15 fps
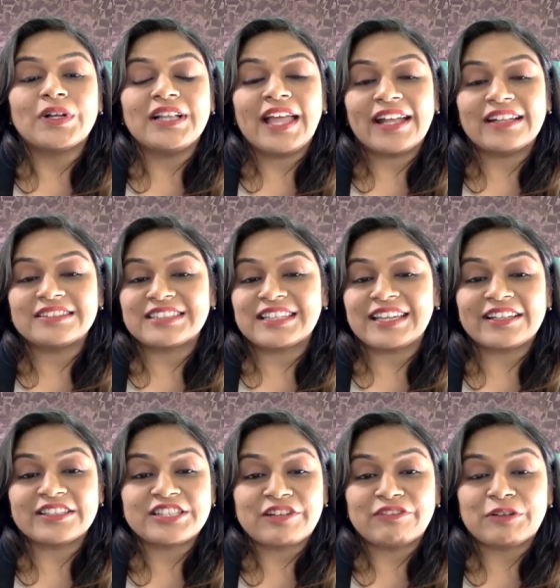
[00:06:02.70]

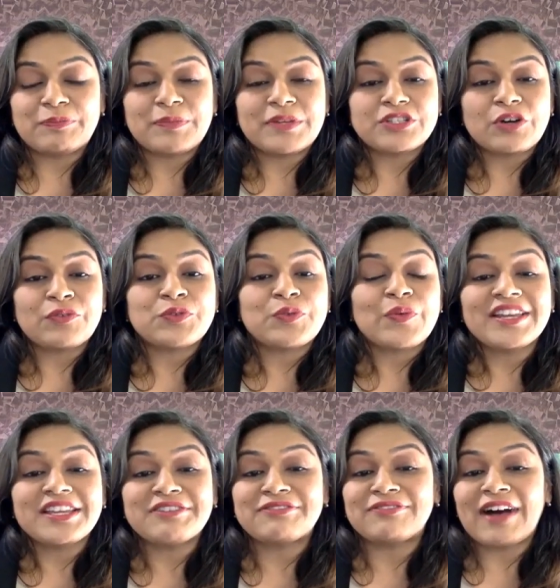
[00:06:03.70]
healthcare development of
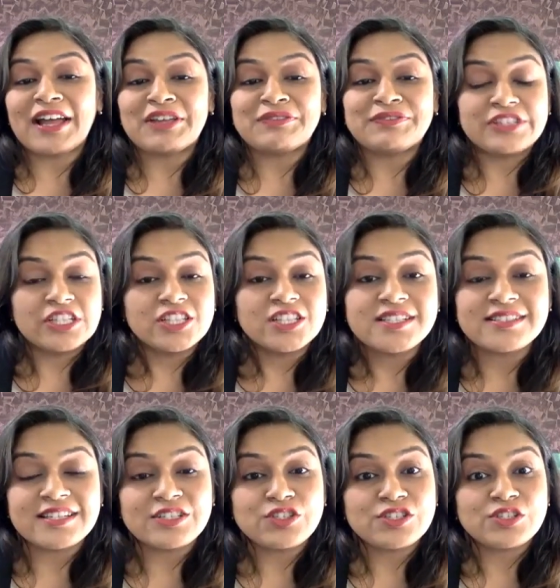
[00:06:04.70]
25
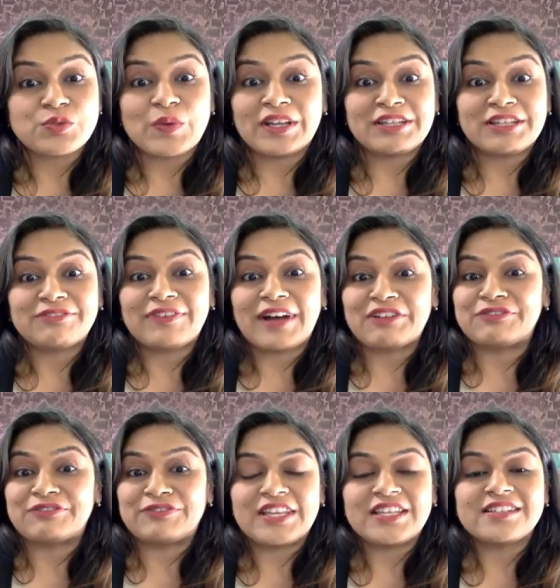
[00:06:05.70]
years in just
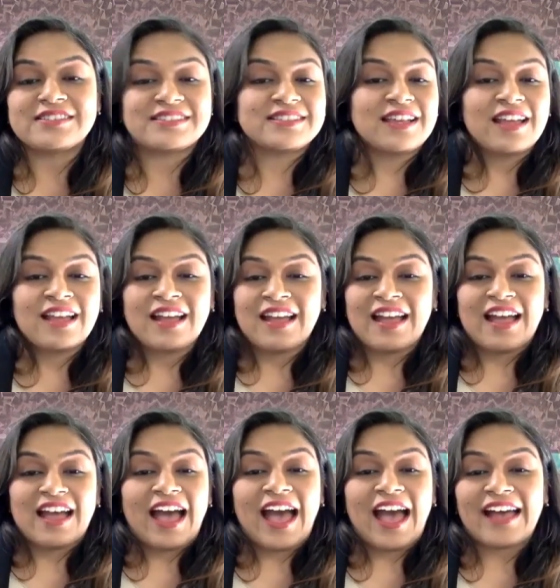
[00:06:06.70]
25 weeks.
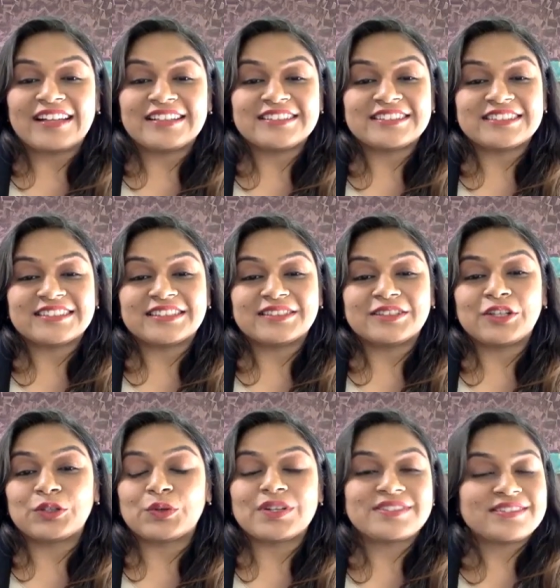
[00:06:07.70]
And
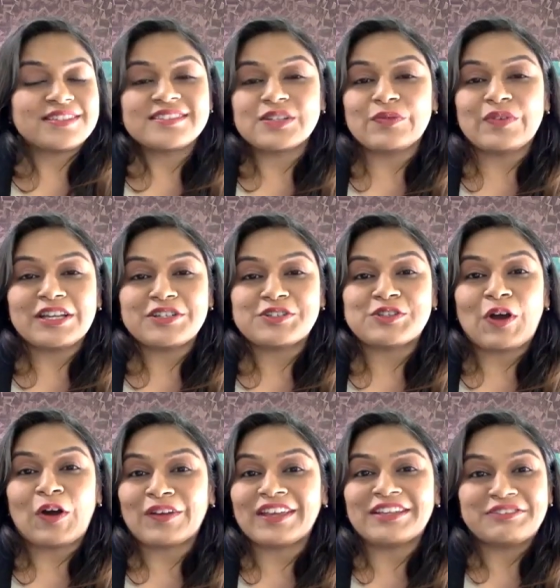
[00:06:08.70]
it's a very
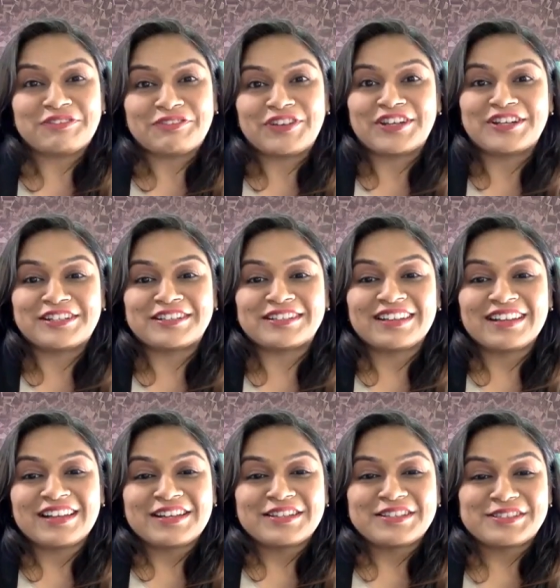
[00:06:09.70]
shocking figure.
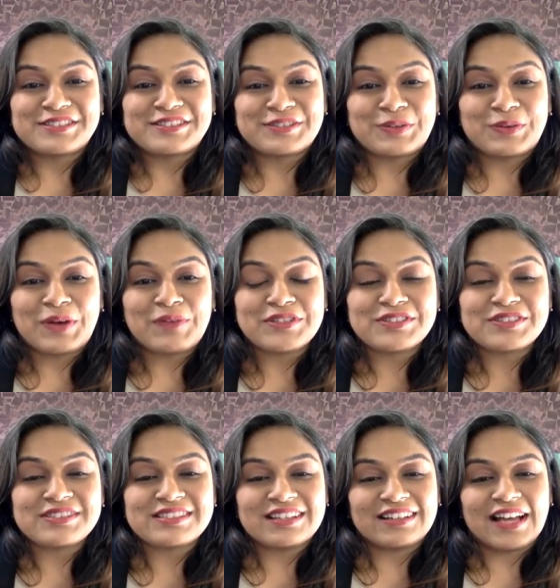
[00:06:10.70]
So
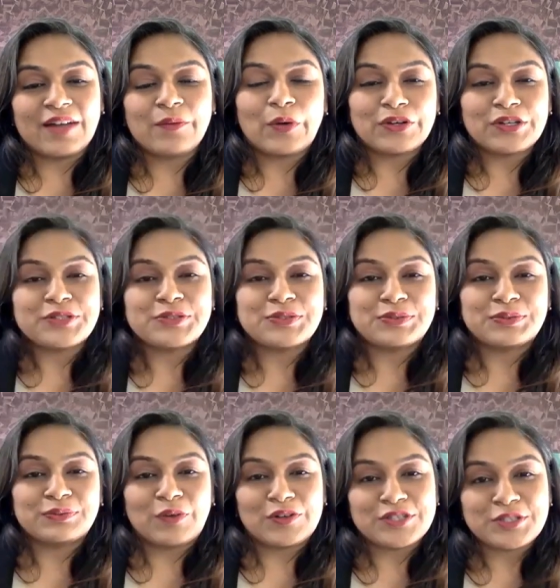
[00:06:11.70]
I wanted
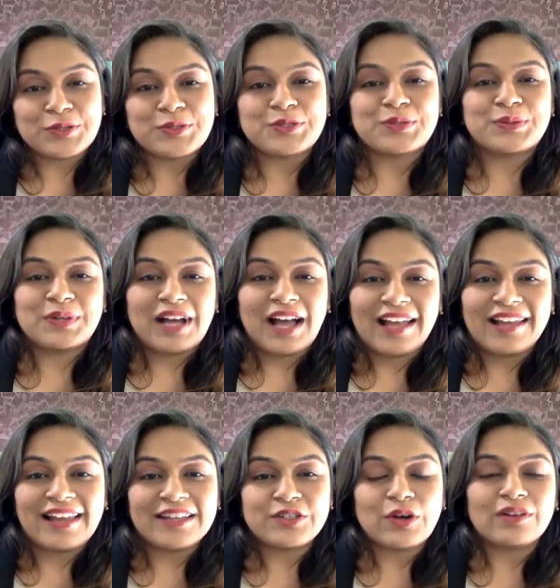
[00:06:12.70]
you to
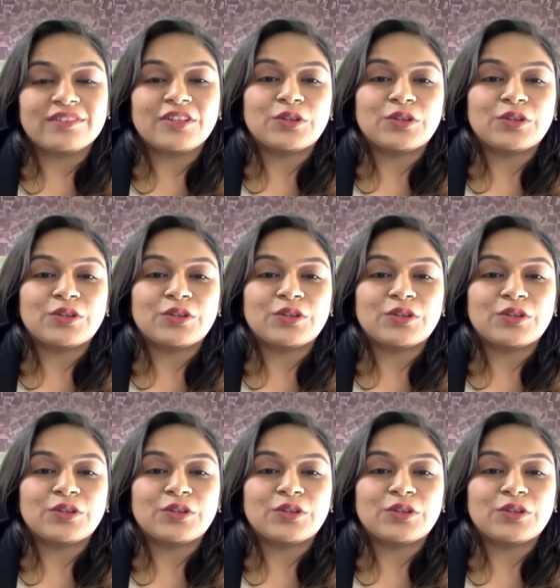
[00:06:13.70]
highlight on,